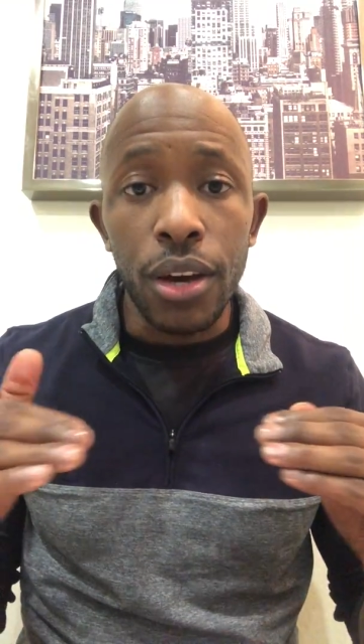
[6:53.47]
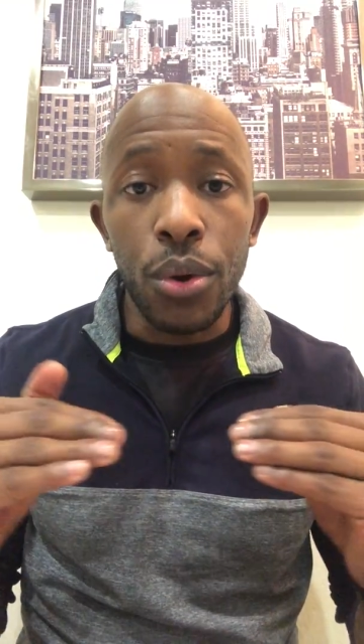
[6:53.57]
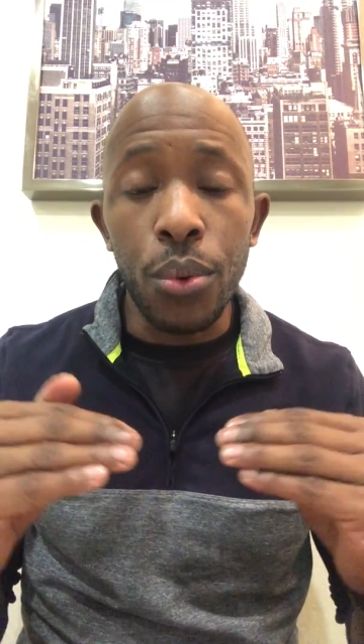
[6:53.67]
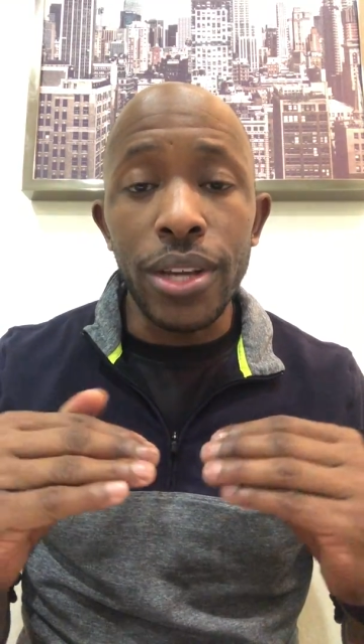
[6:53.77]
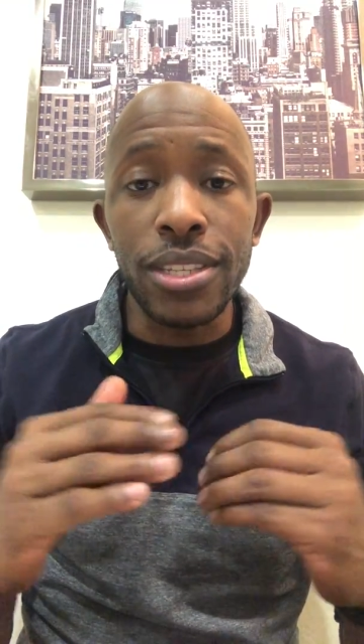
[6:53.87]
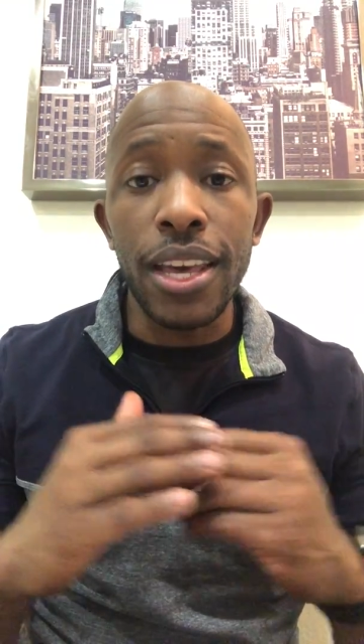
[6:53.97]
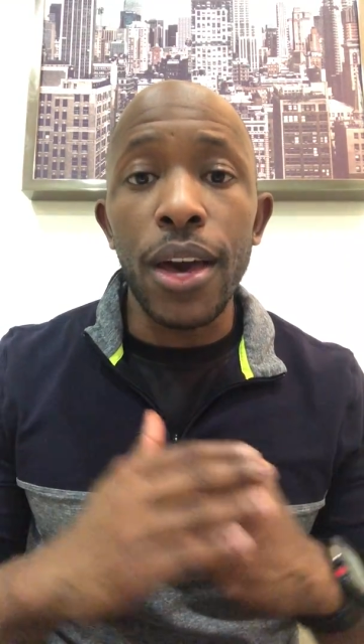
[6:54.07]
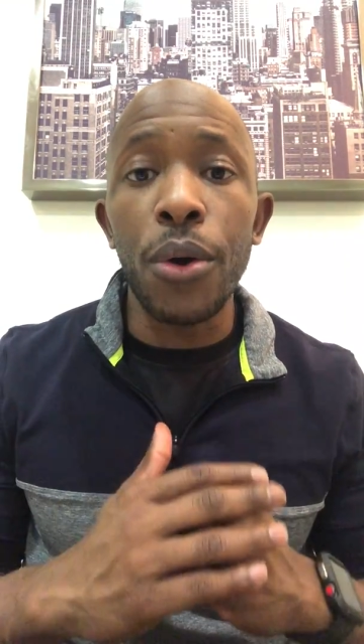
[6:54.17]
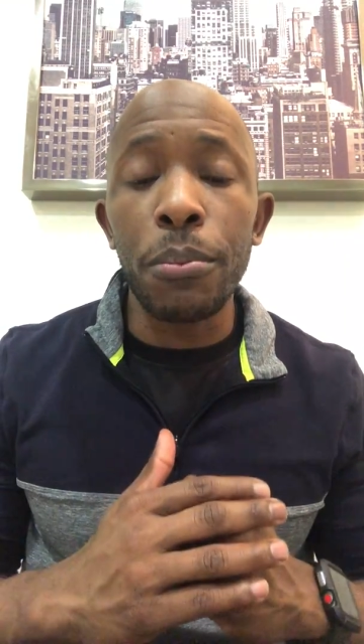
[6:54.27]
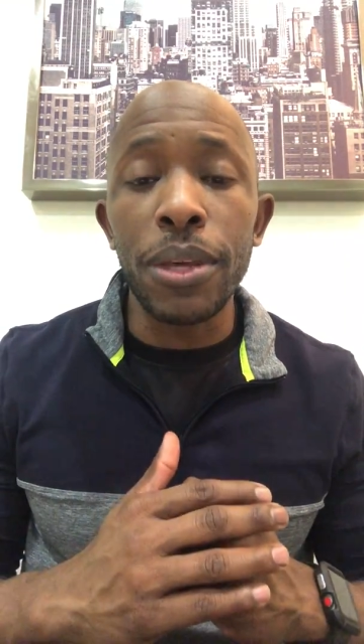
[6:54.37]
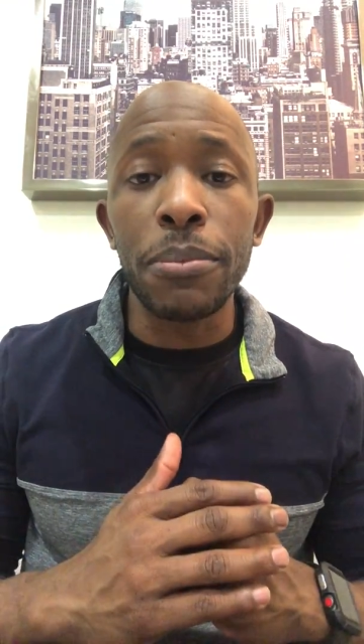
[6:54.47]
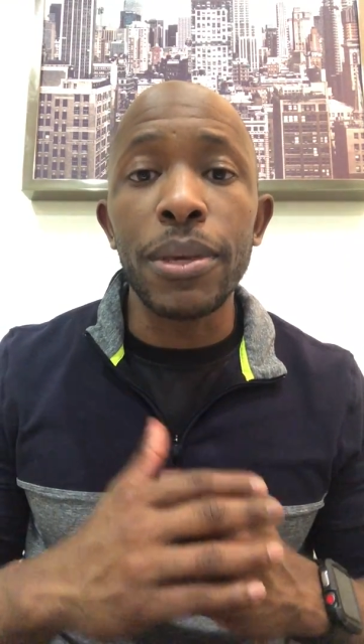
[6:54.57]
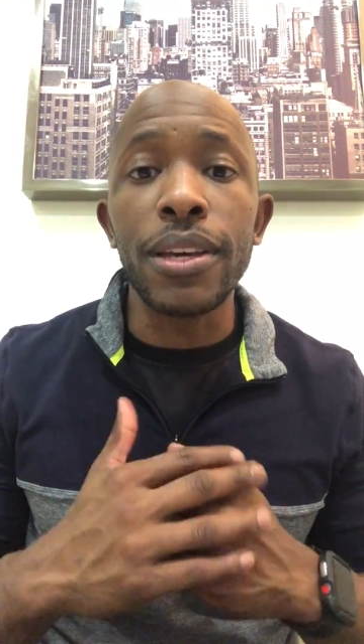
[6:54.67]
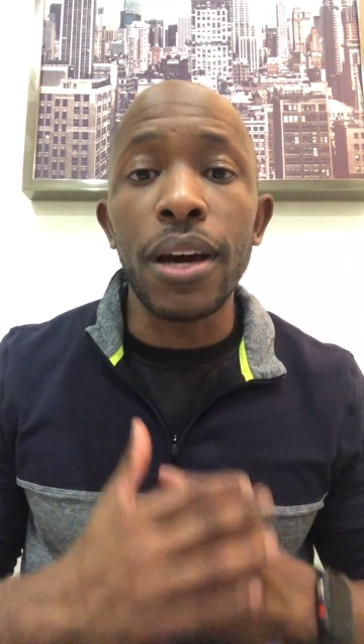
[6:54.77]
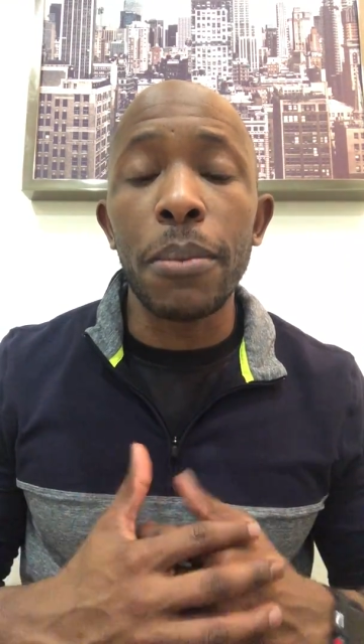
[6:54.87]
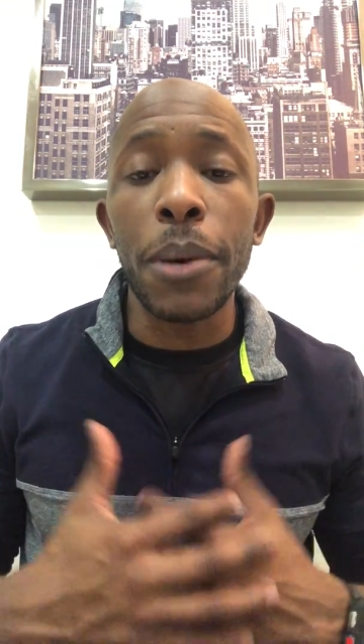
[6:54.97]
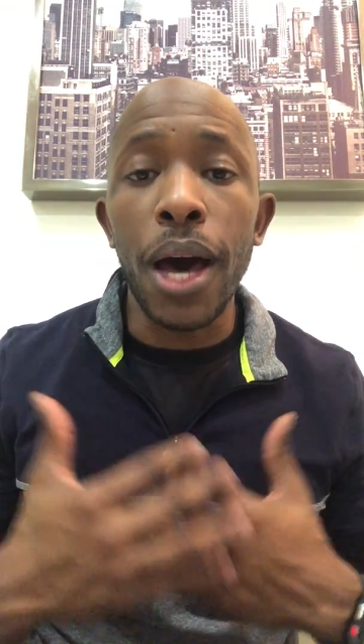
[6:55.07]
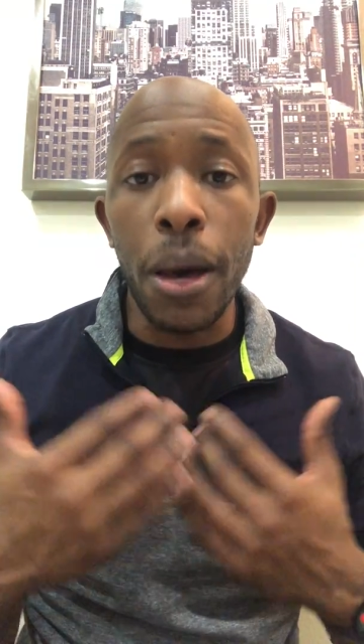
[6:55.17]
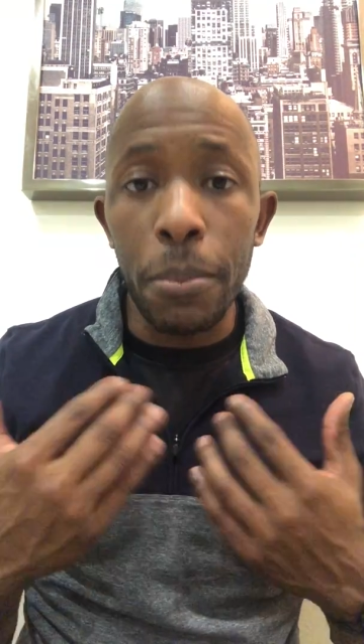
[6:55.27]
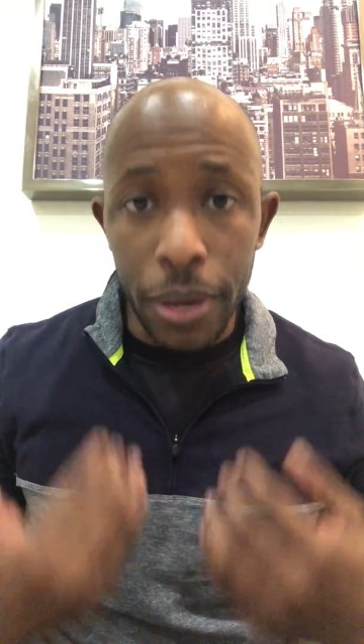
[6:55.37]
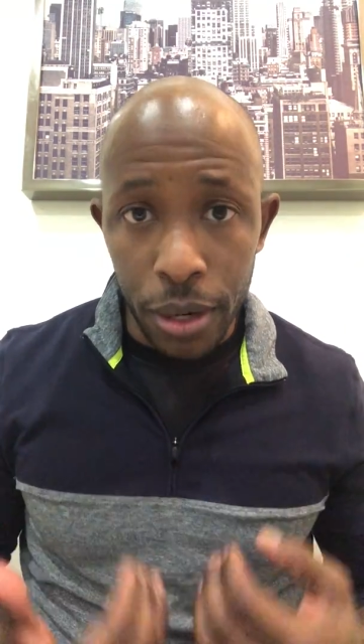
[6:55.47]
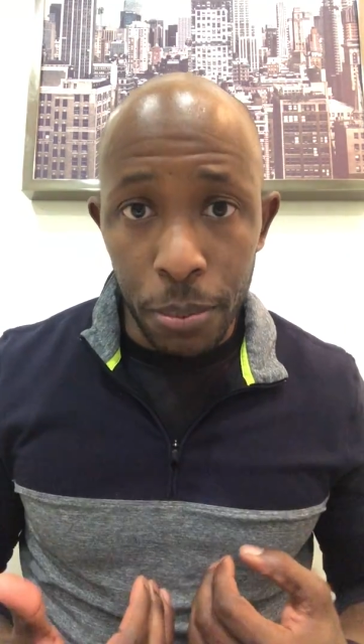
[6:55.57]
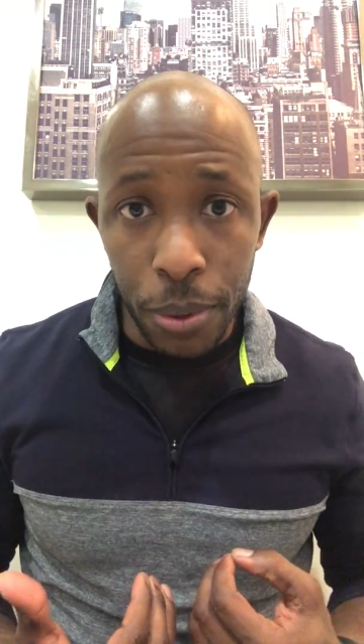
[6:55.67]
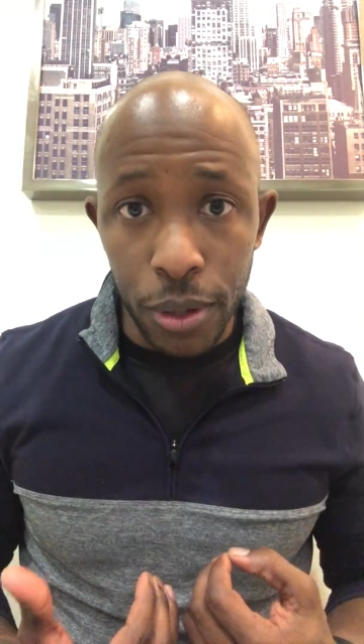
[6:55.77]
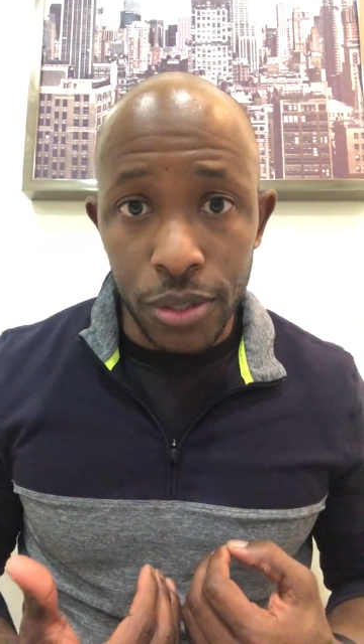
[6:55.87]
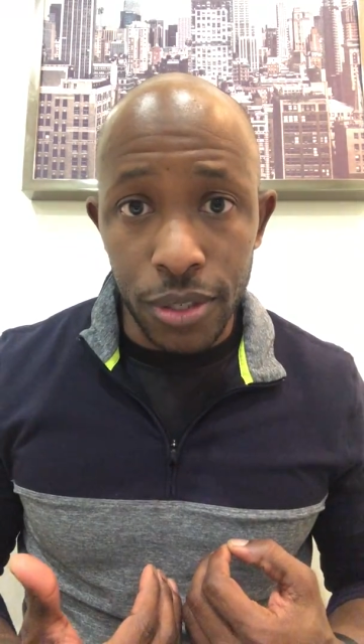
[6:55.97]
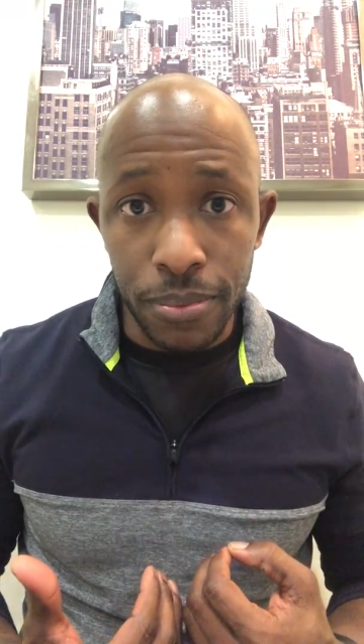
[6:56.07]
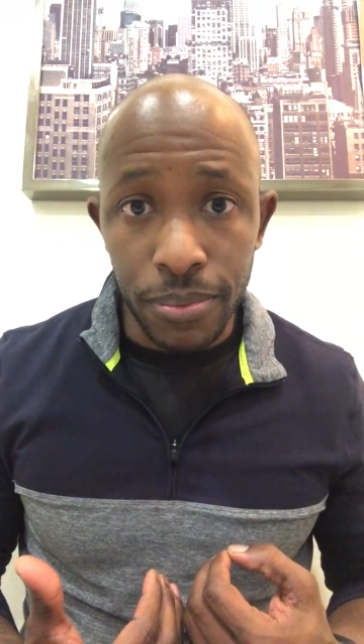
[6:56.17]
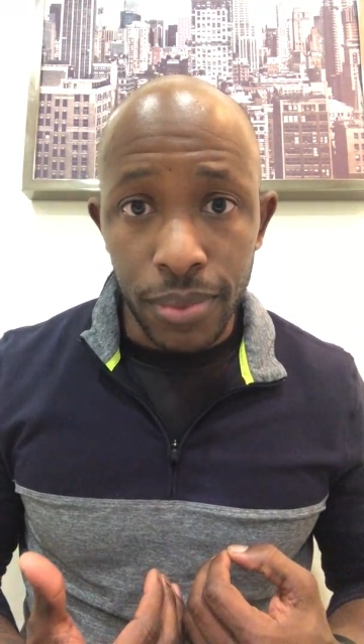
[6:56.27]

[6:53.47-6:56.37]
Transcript: going to help me become a better person,